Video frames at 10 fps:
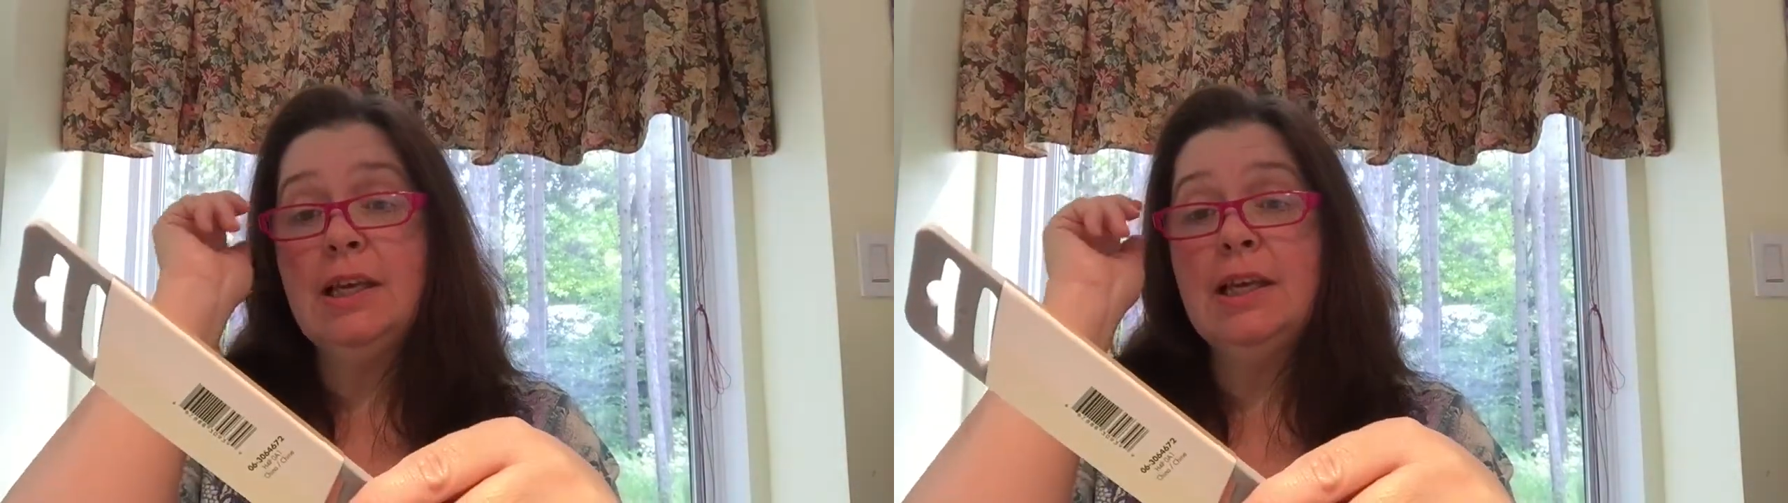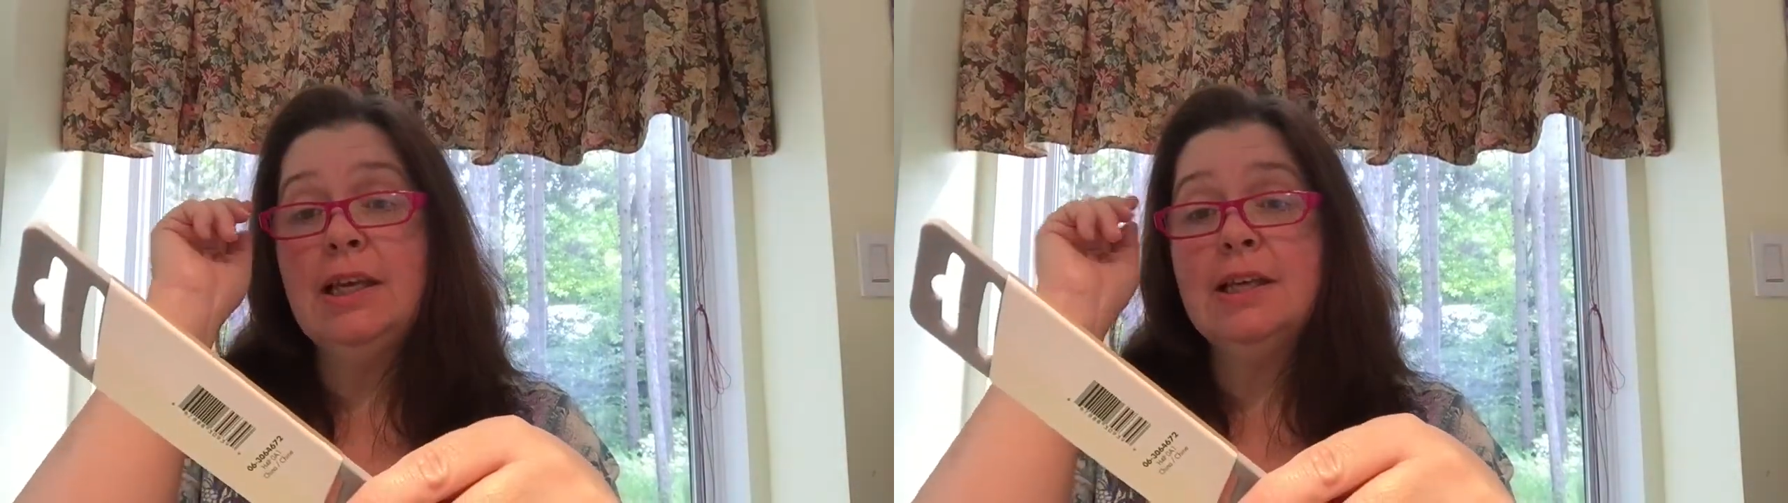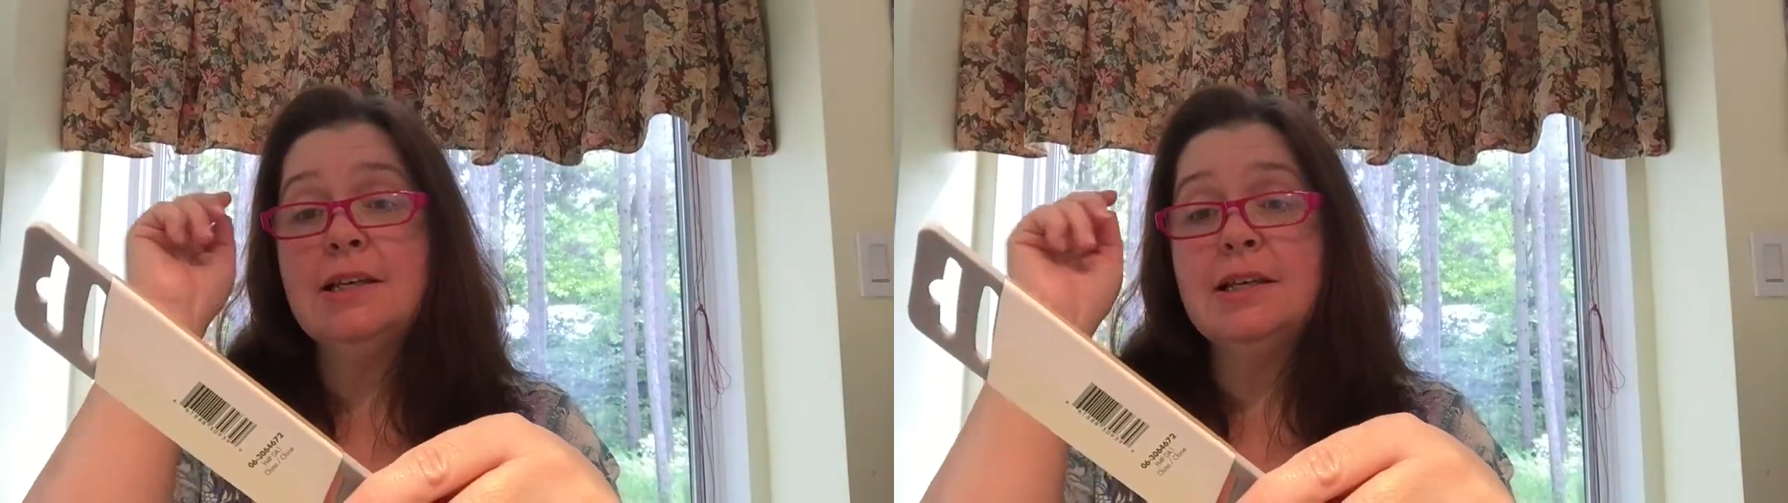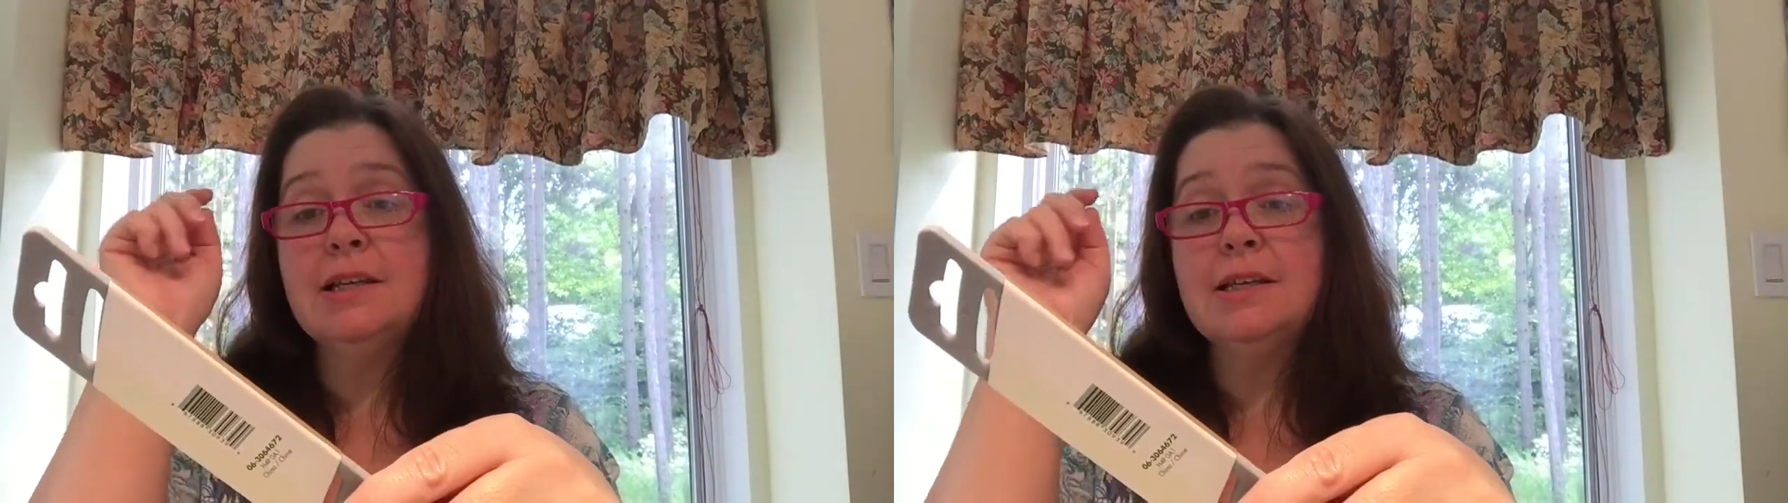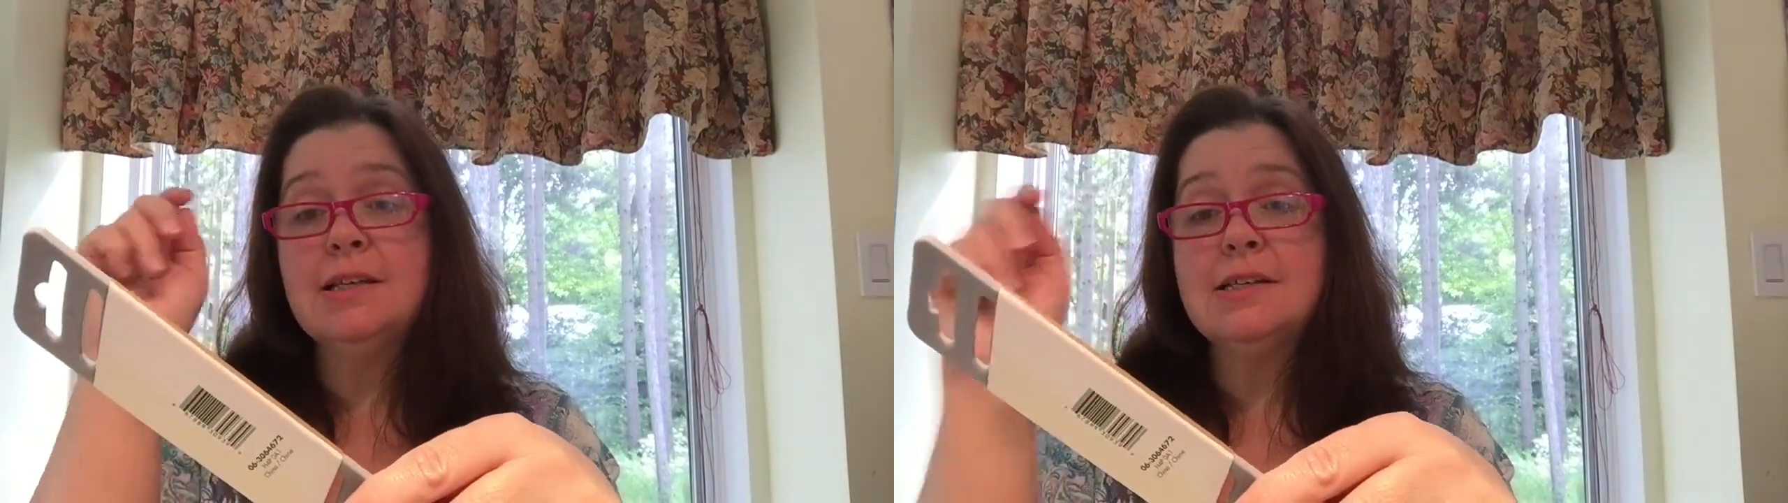It
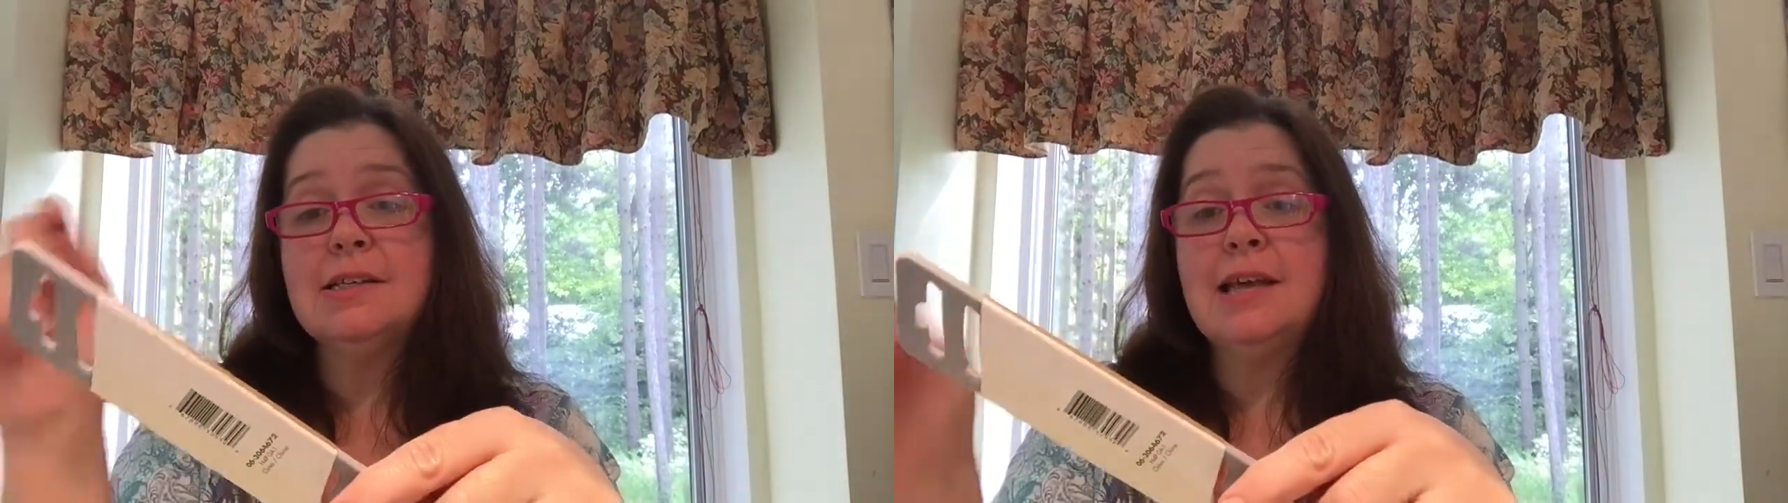is